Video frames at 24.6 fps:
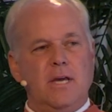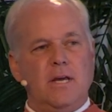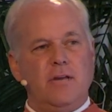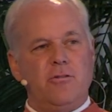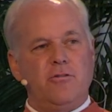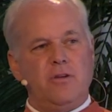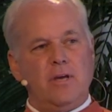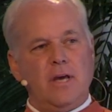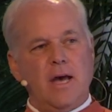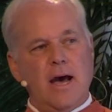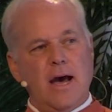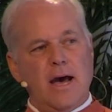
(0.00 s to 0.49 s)

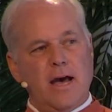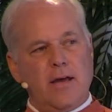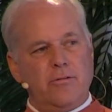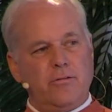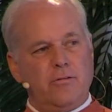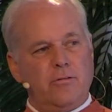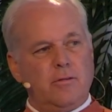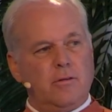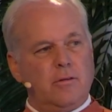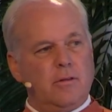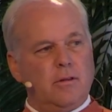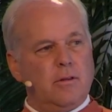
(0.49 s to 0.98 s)
and she
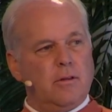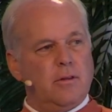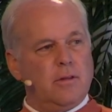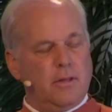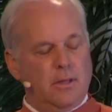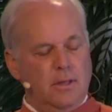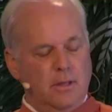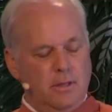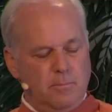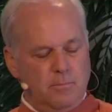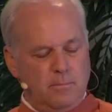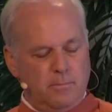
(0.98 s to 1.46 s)
asks
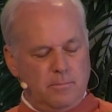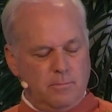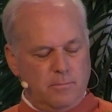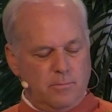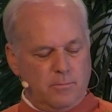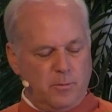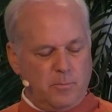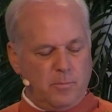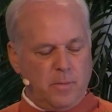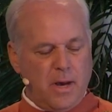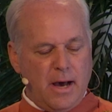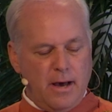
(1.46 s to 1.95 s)
the
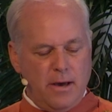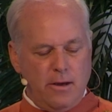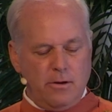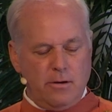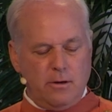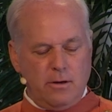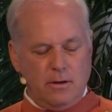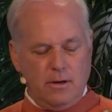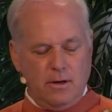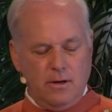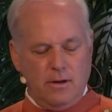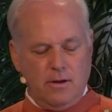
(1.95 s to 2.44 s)

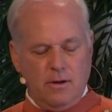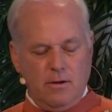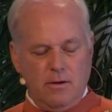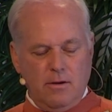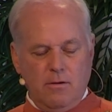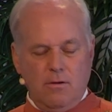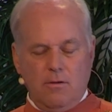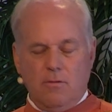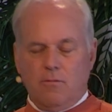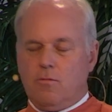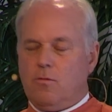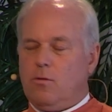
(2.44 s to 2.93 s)
proprietor
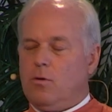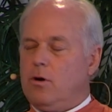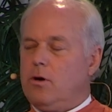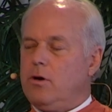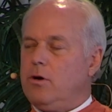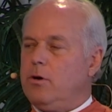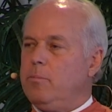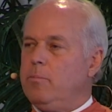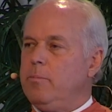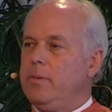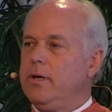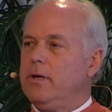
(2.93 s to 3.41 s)

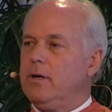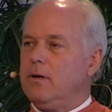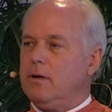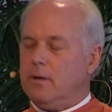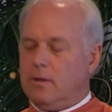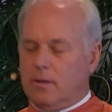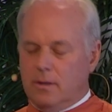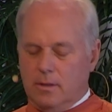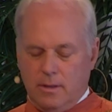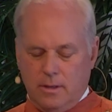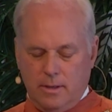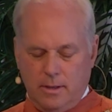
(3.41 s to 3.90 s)
for her
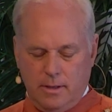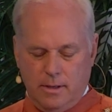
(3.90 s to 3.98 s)
bill.